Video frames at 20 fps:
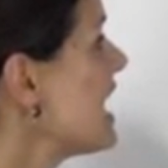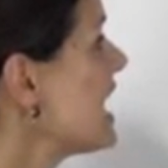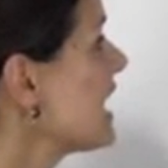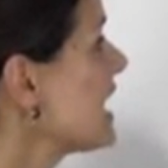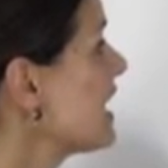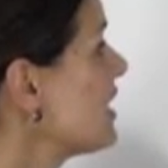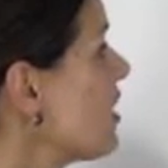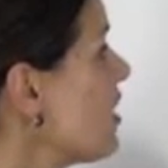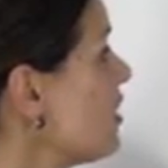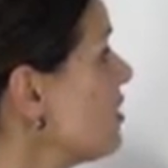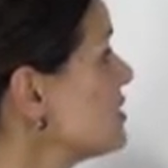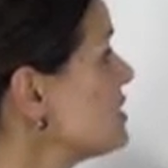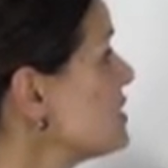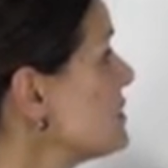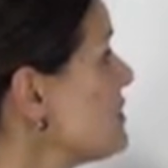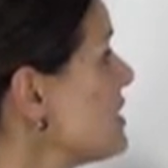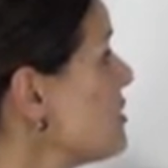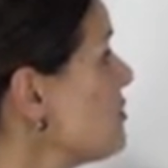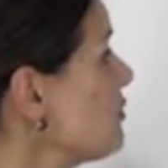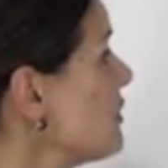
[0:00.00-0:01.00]
can
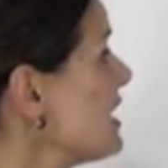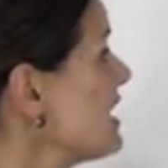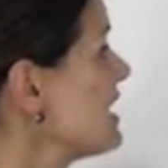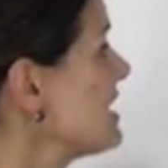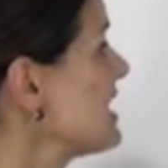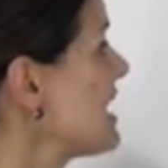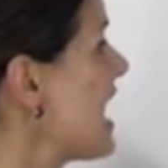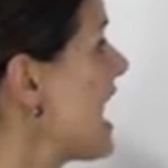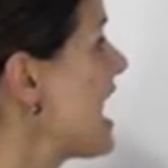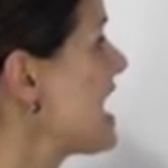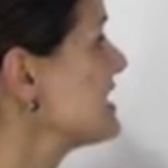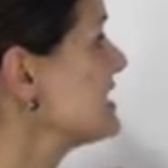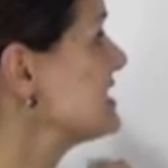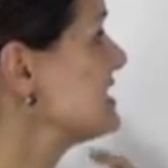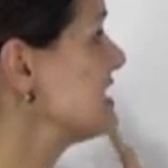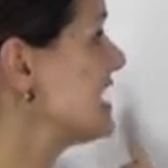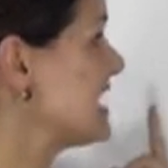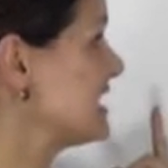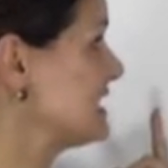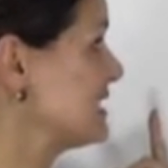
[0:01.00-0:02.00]
also be written as
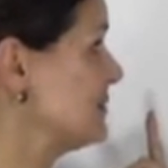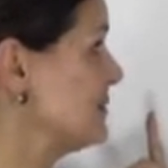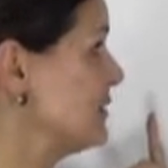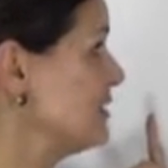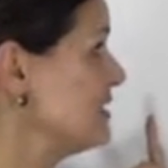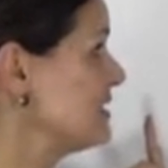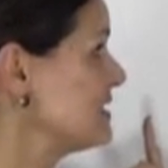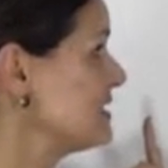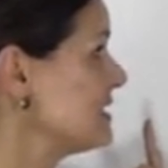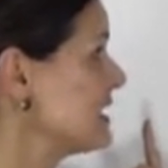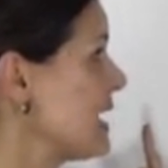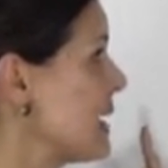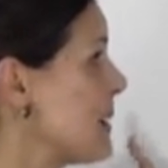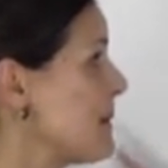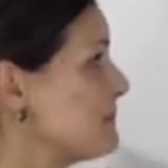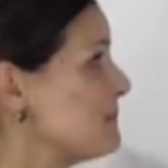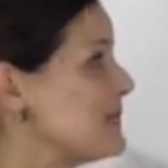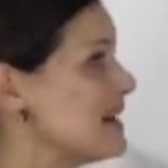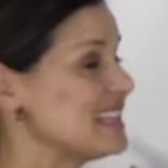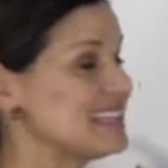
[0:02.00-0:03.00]
decimals,
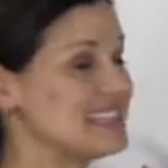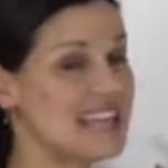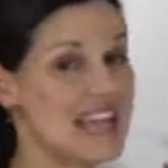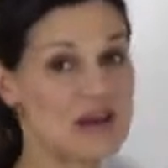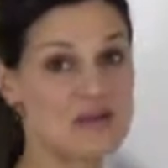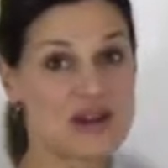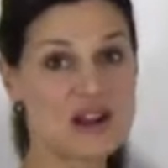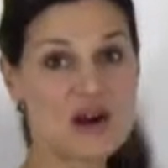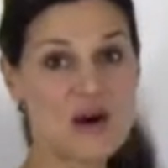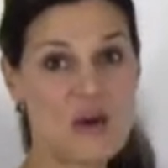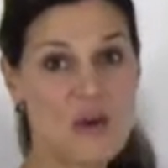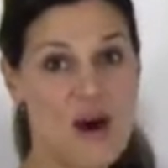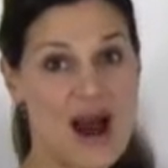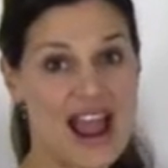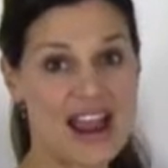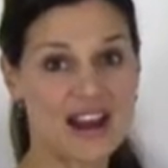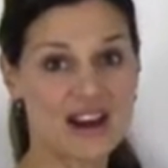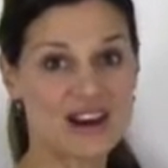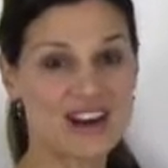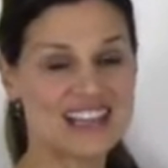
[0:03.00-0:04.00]
but they
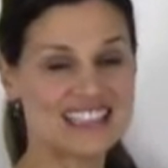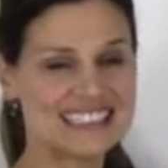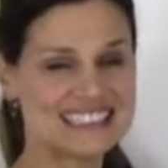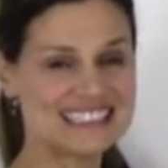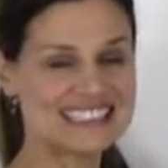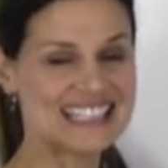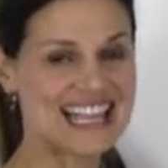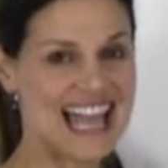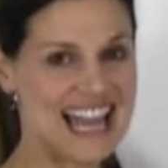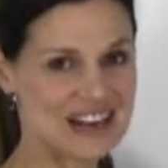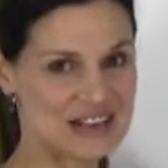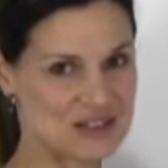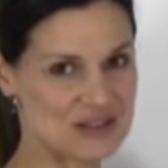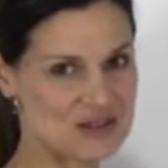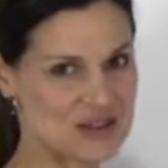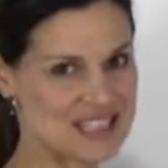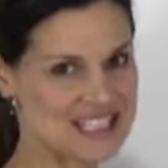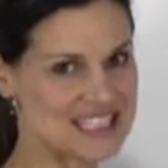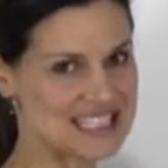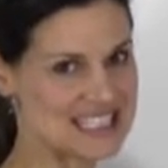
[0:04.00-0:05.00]
require a little
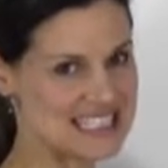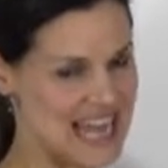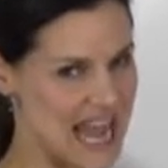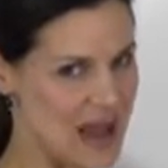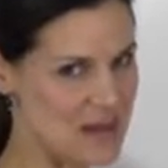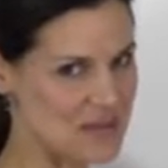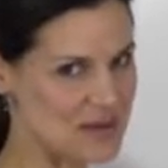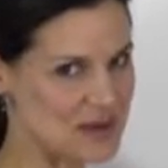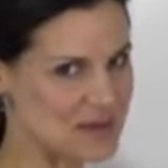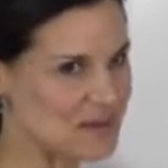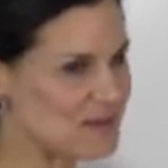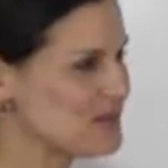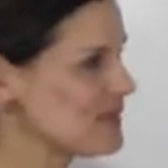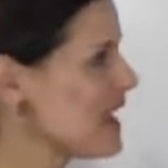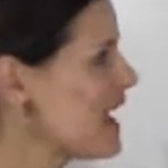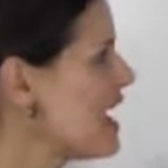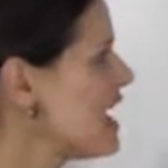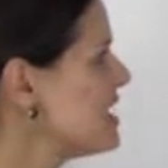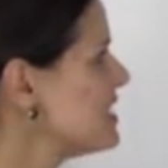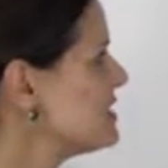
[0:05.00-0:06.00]
extra step.
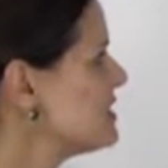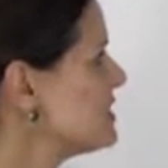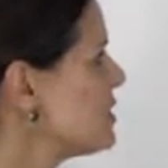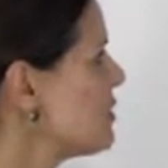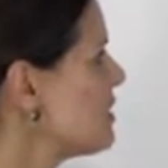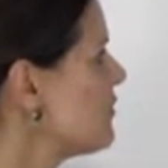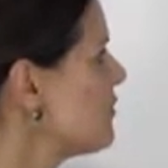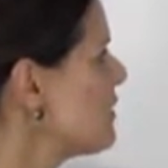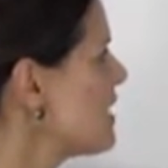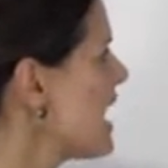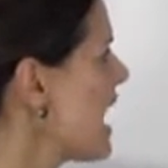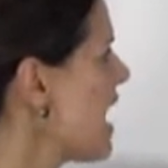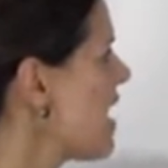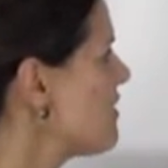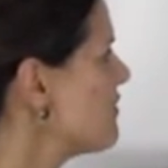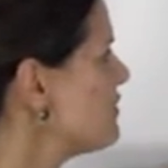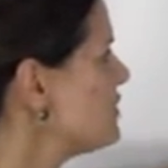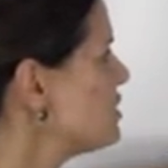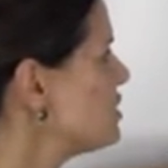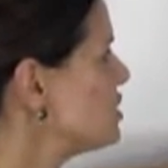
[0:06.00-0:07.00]
So if we
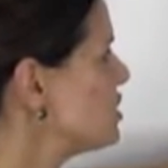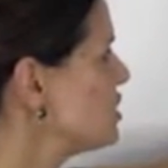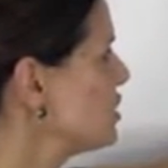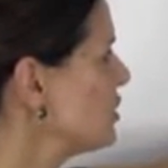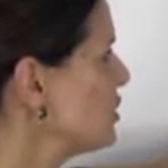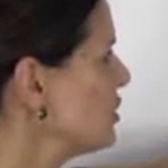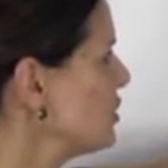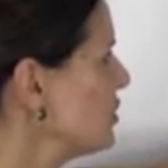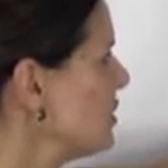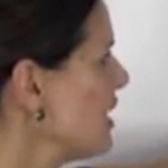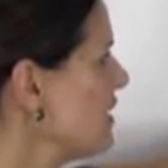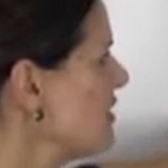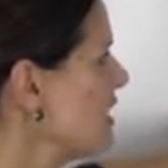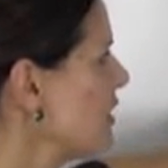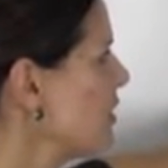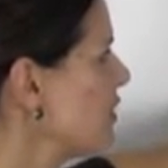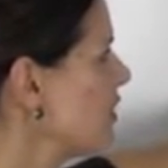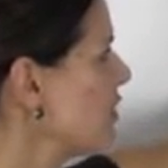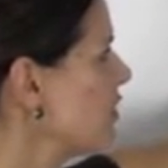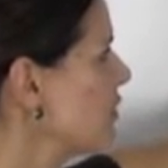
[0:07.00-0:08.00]
have 2 and
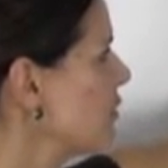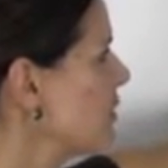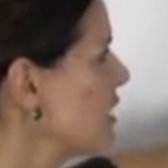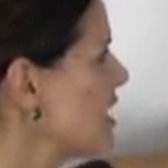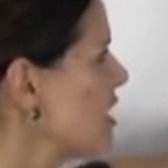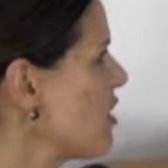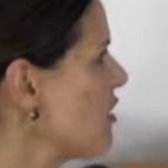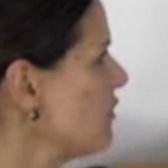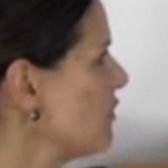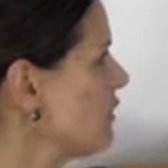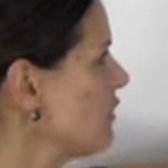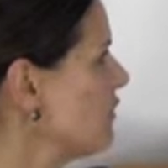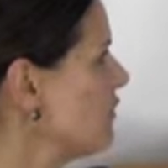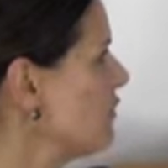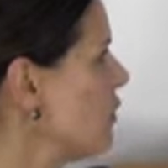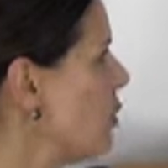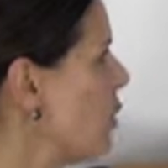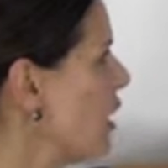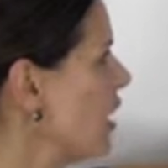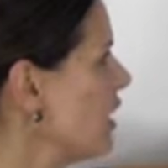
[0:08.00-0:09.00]
then
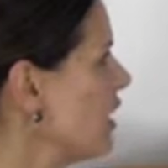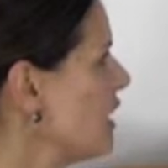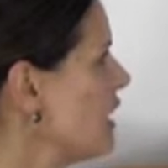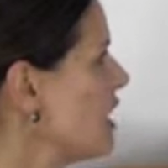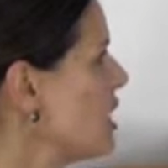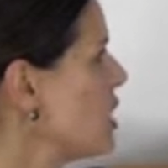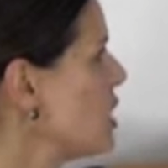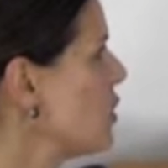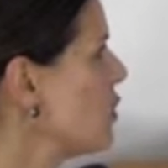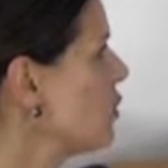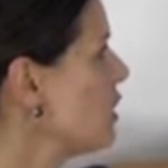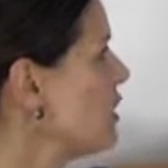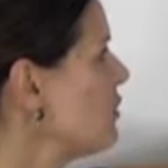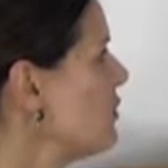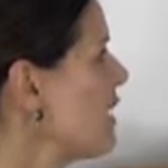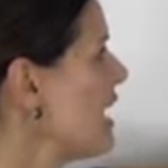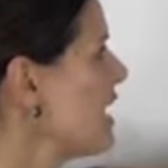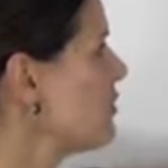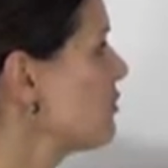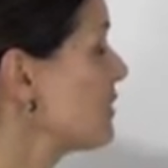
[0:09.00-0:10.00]
3/4, we
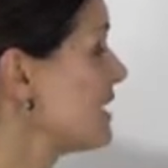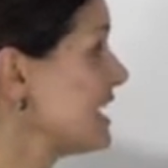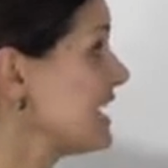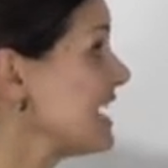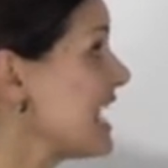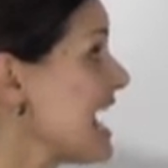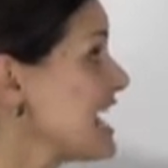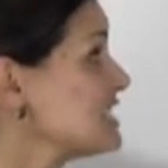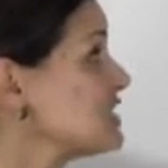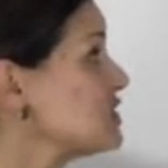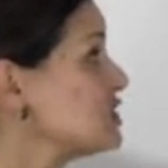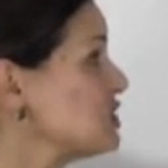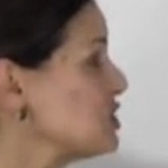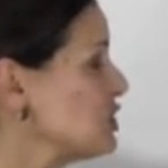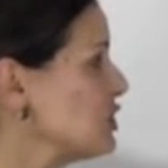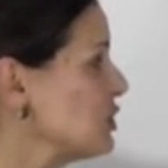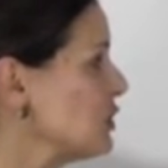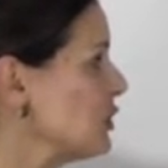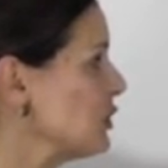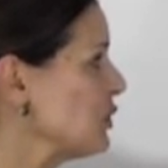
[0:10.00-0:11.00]
read it as
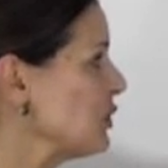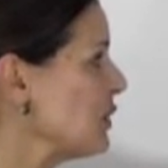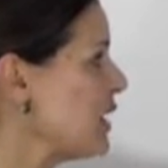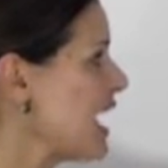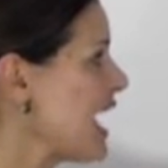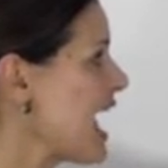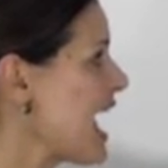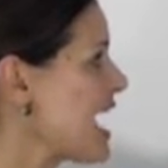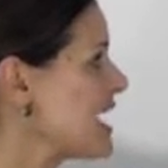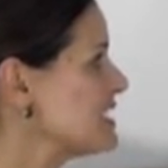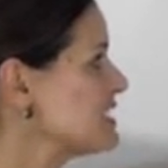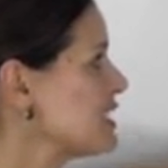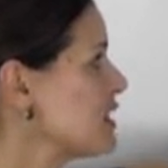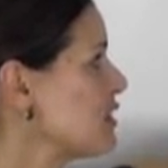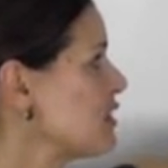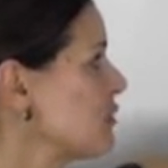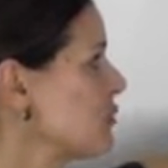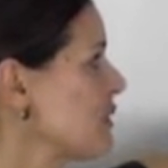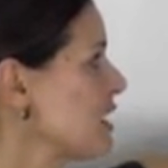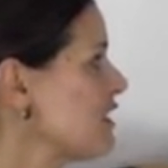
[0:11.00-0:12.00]
2
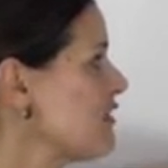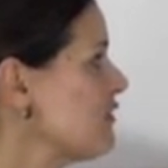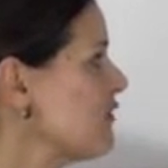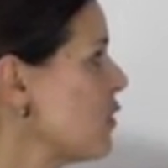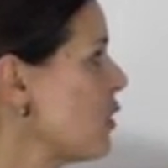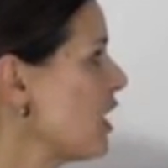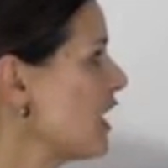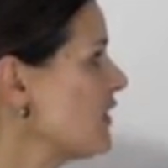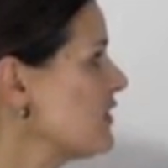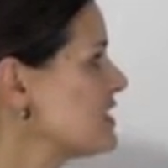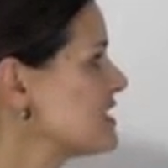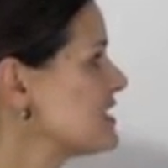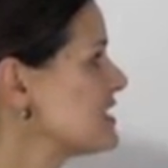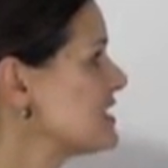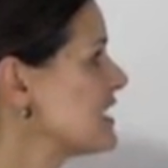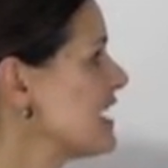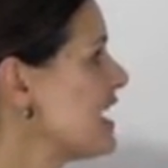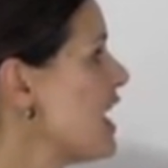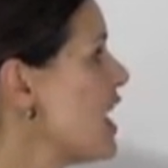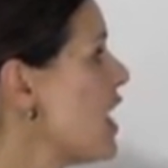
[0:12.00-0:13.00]
3/4.